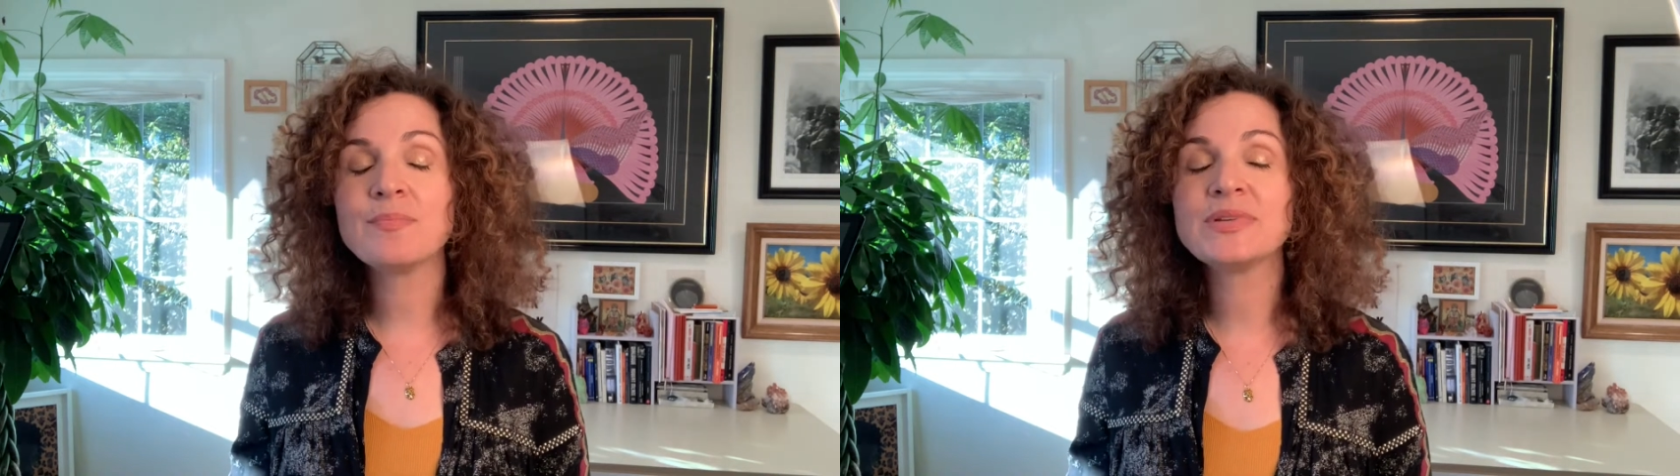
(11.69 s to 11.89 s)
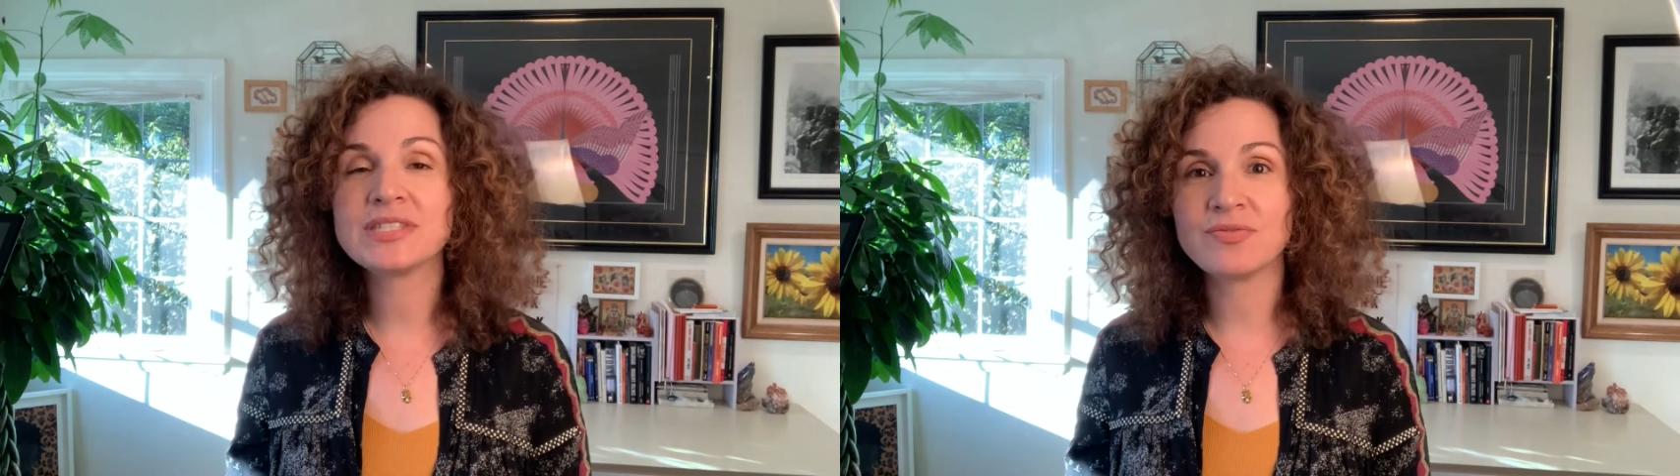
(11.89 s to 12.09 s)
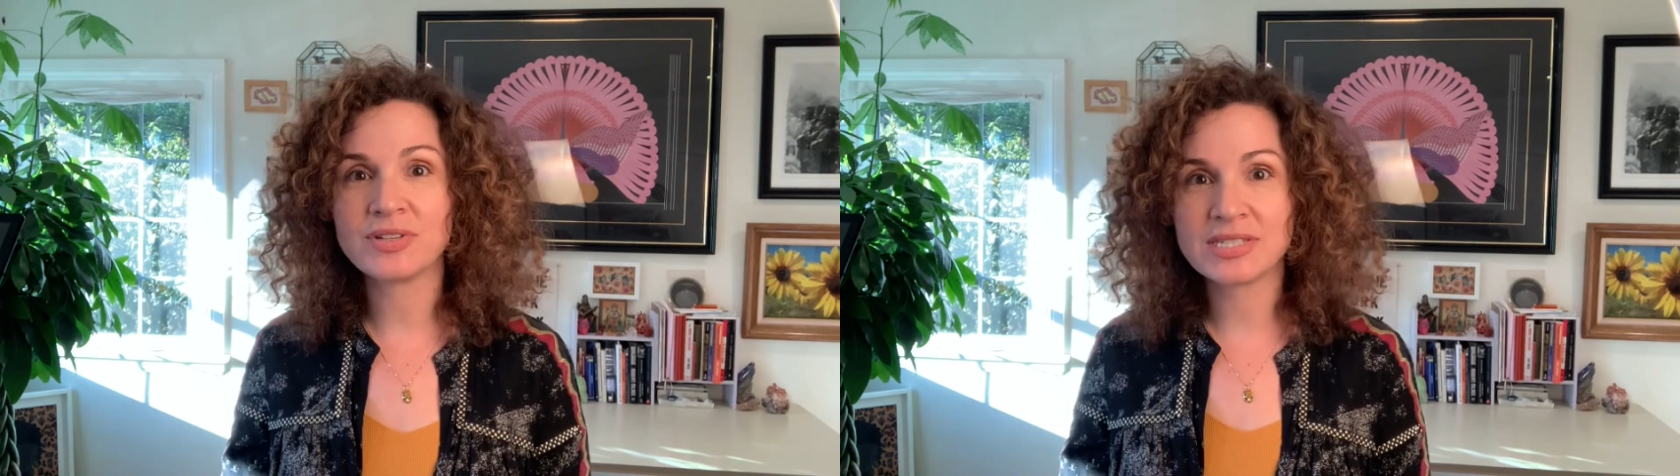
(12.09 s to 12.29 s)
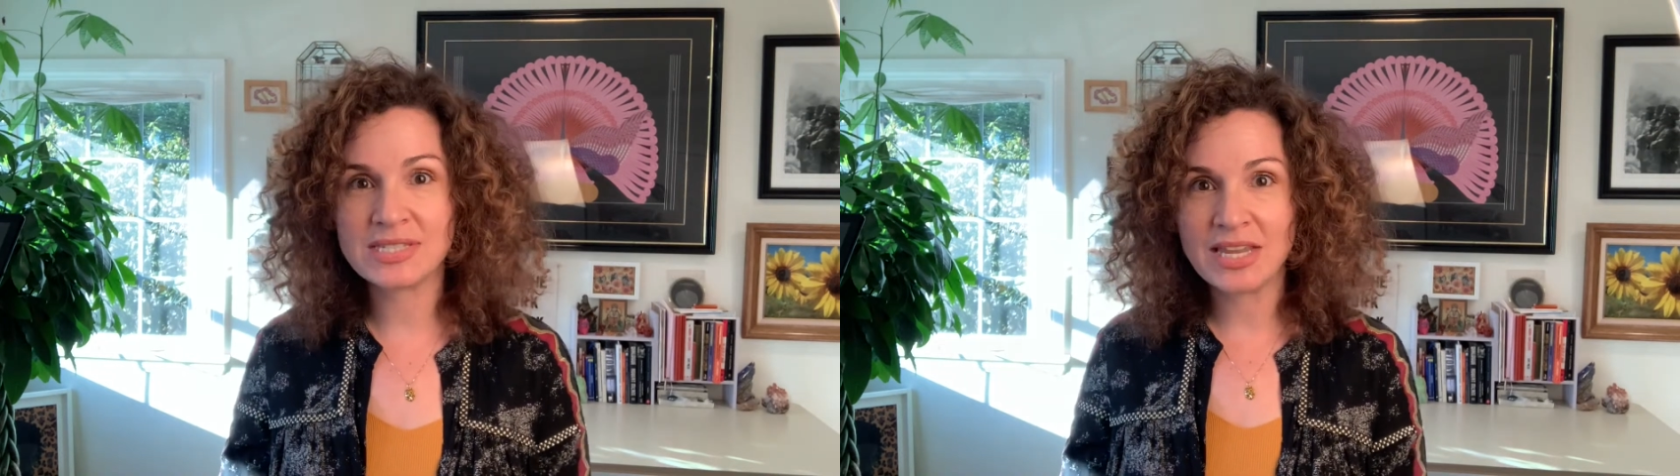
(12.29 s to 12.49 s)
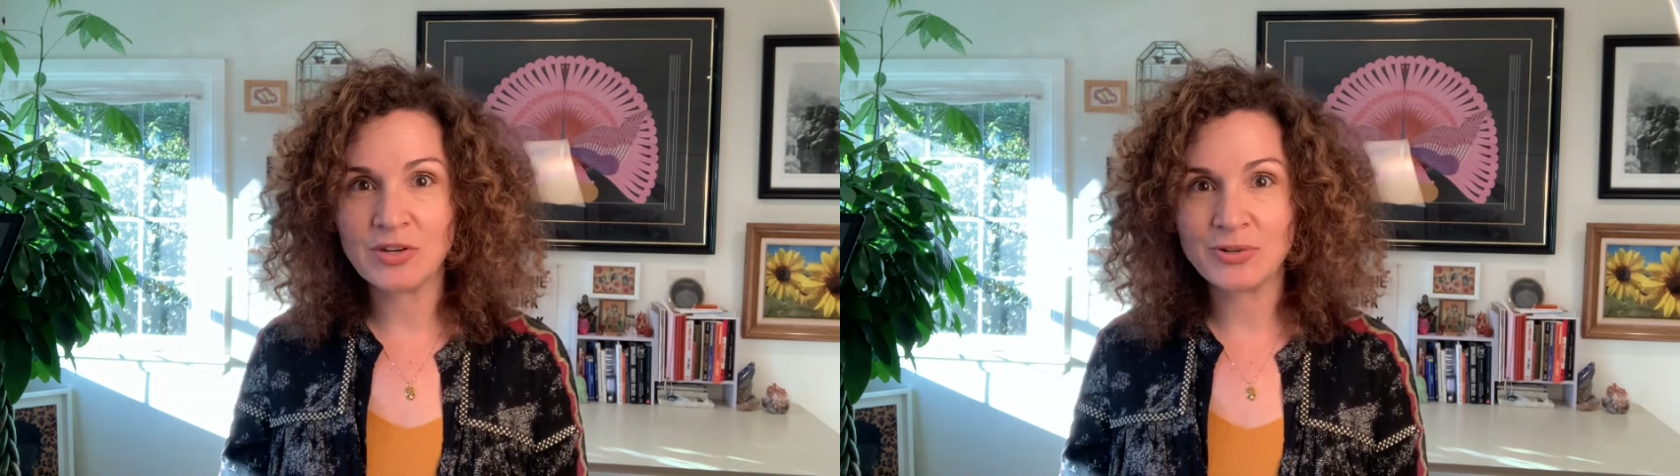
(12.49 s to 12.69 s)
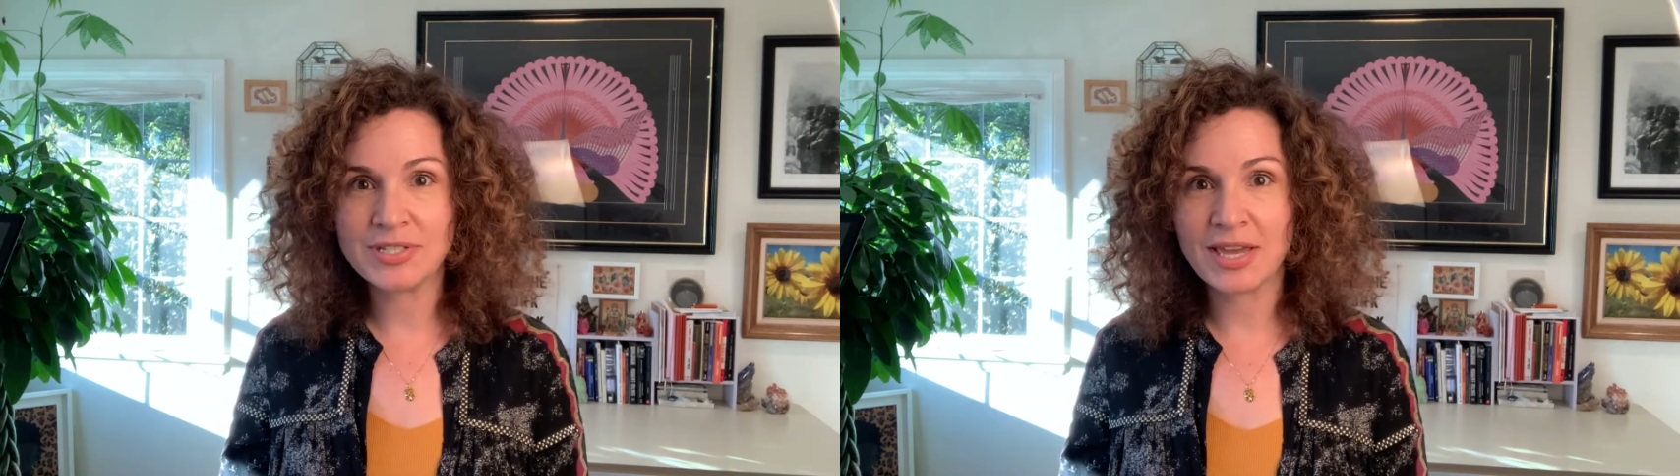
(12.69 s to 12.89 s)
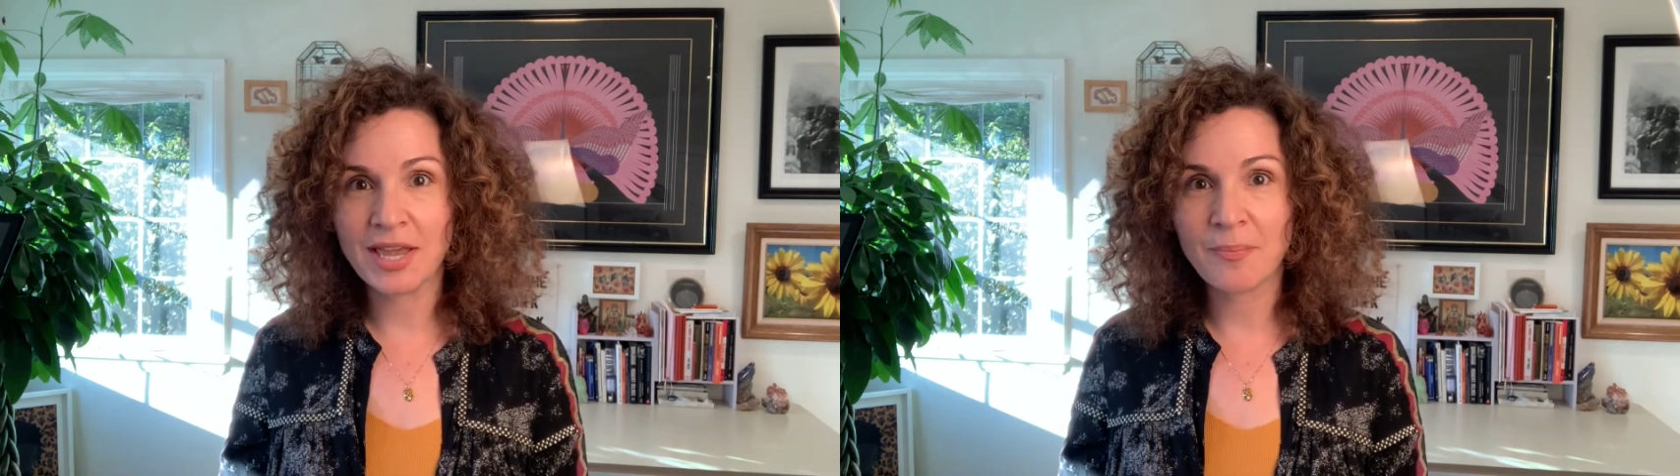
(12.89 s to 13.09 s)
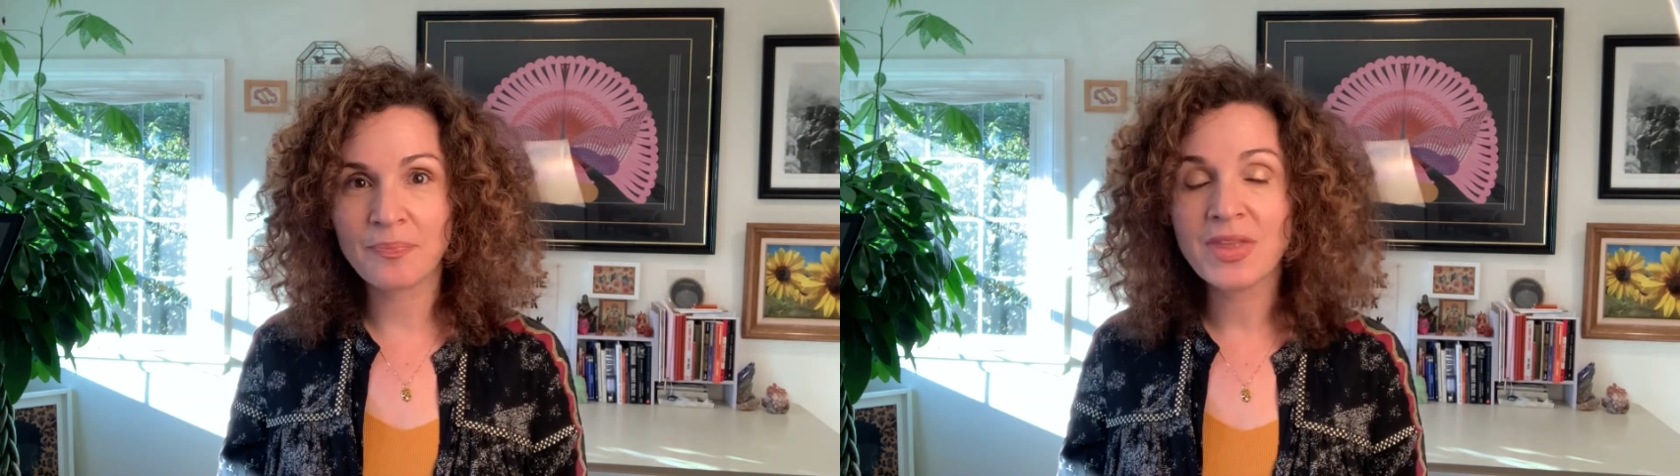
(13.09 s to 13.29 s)
Pacific Standard
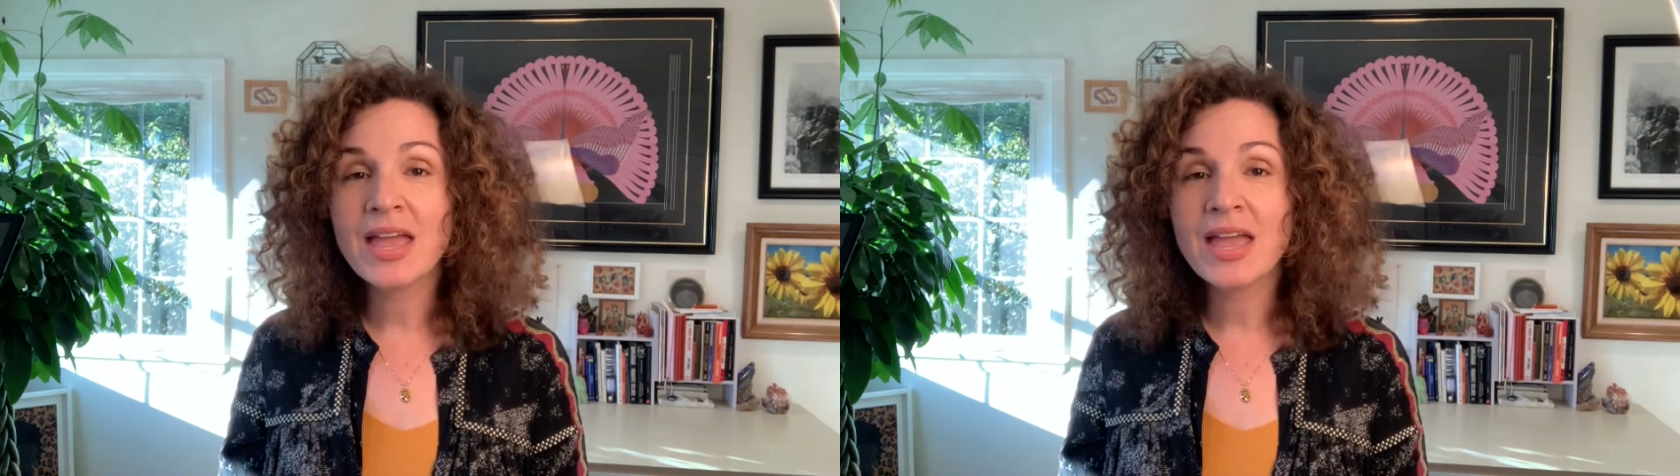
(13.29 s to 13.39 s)
Time.